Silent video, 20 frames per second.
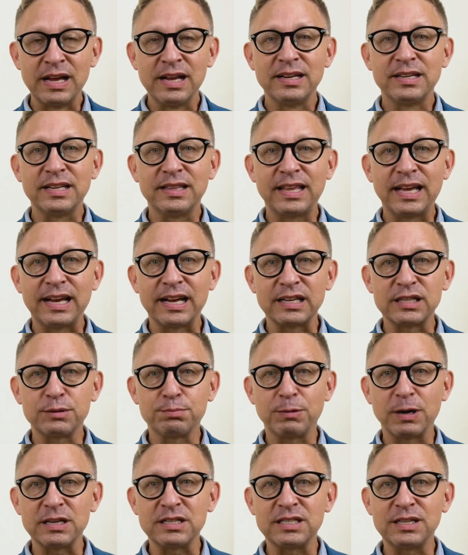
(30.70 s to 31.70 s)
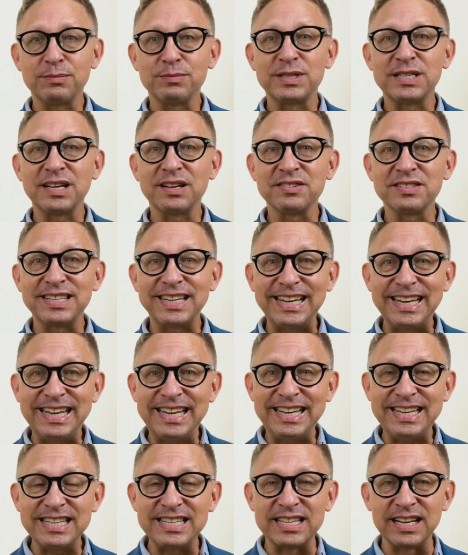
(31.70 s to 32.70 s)
Did they express themselves
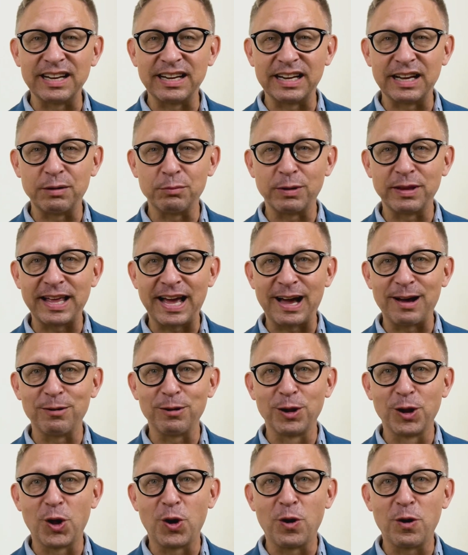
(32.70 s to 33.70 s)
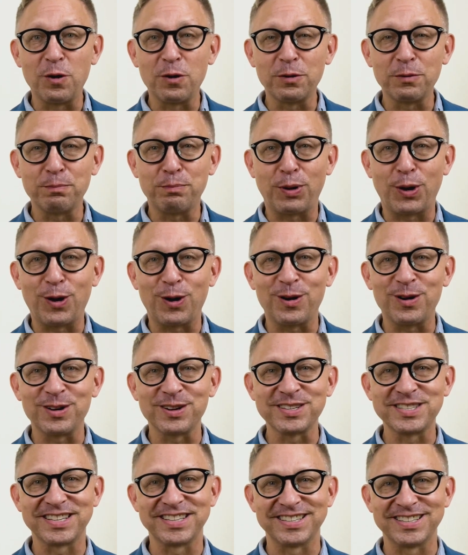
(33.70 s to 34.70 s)
easily and without long
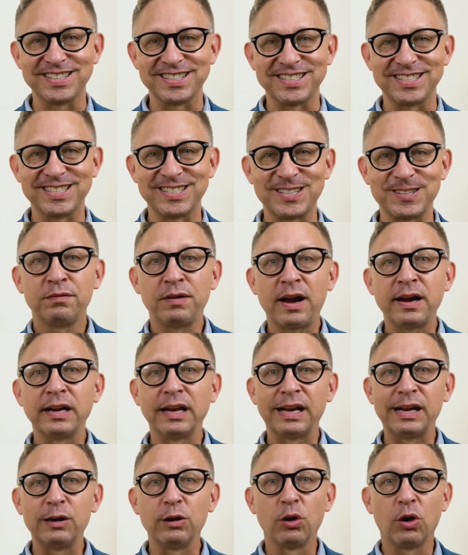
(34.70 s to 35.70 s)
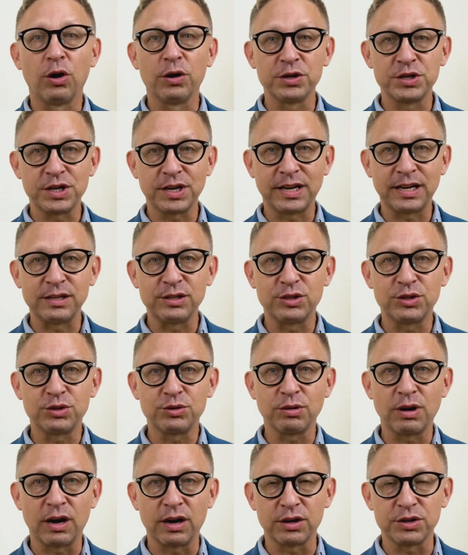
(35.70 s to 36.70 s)
pauses? Finally, logic and
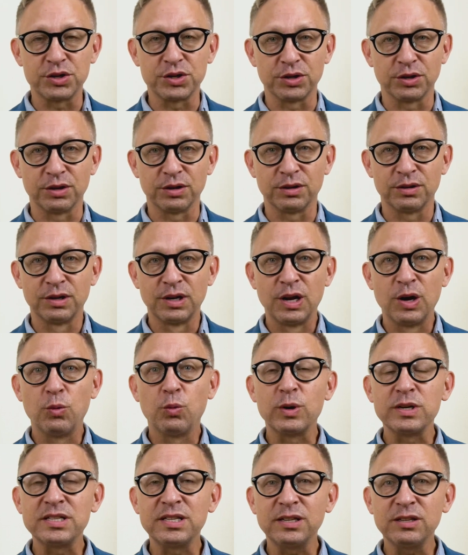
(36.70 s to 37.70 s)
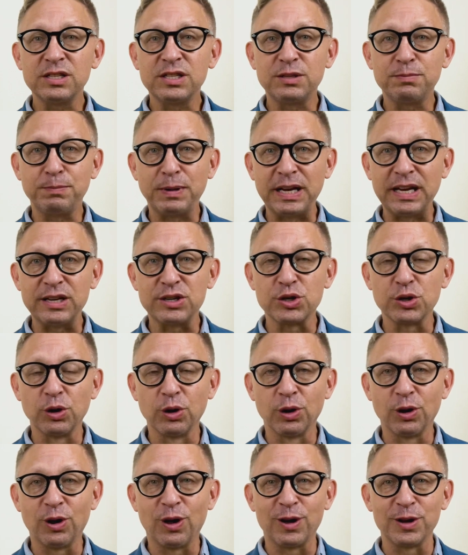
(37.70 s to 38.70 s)
structure. Was their speech
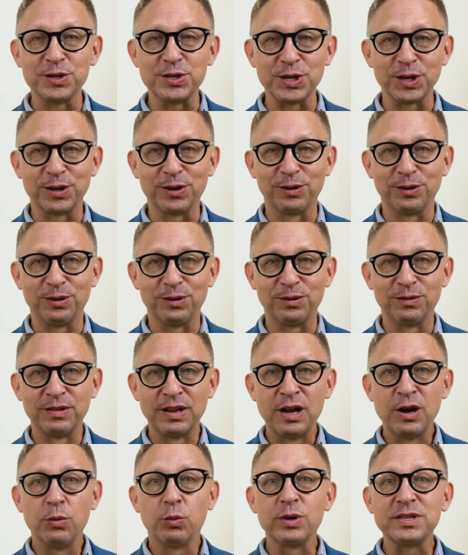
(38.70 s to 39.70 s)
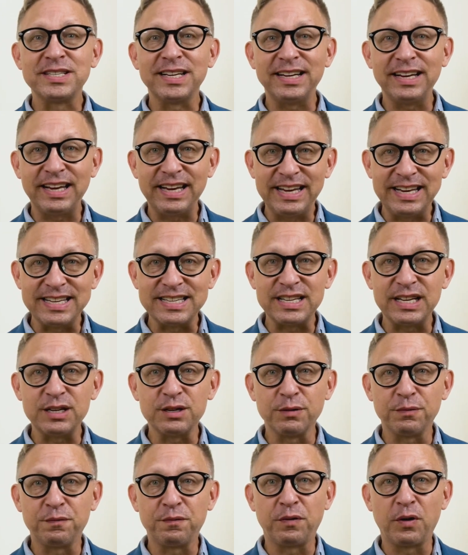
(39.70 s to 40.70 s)
logical? Was it easy
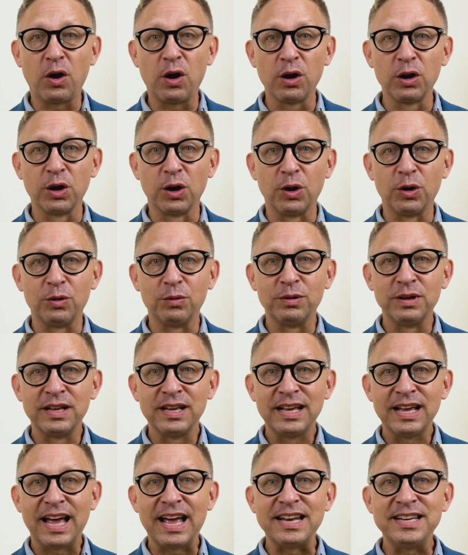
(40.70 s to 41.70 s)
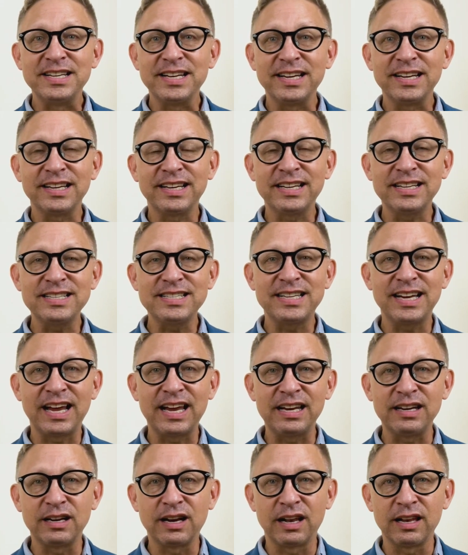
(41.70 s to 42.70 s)
to follow? And did it
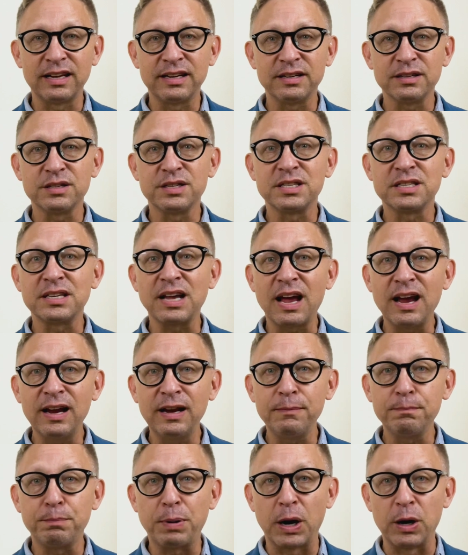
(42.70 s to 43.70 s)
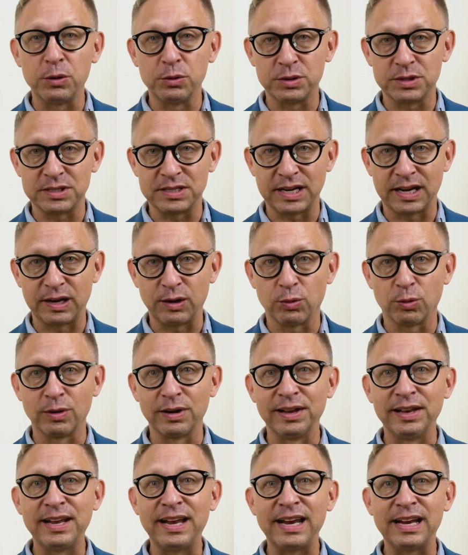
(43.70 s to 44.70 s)
contain clear signposting or
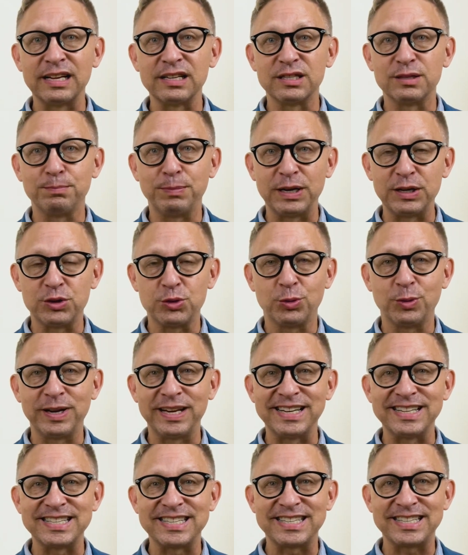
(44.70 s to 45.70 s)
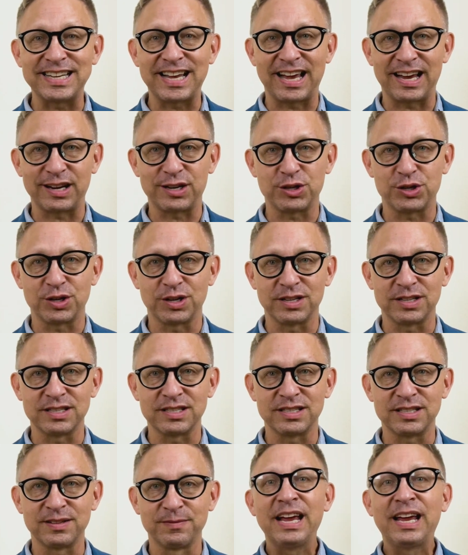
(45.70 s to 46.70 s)
links between
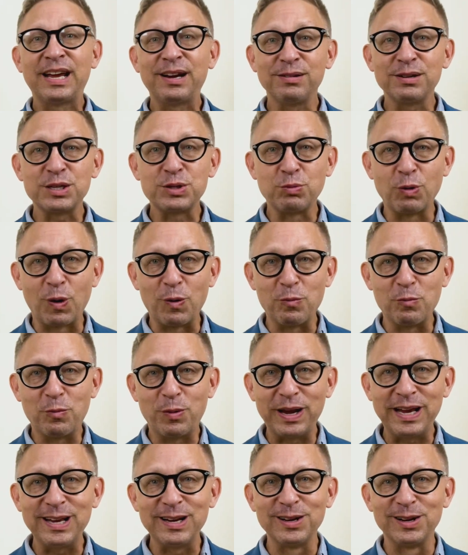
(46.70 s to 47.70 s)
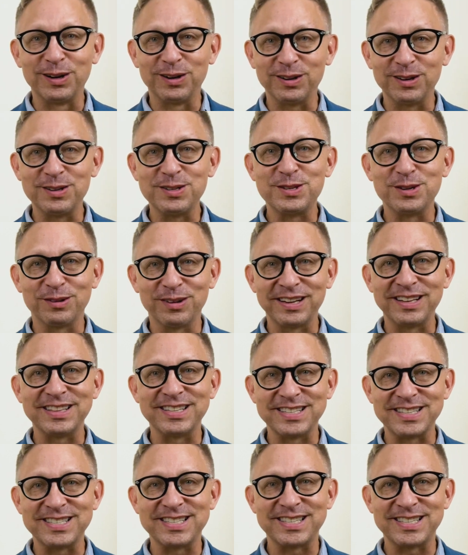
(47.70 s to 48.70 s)
sections? Here is what we learned during this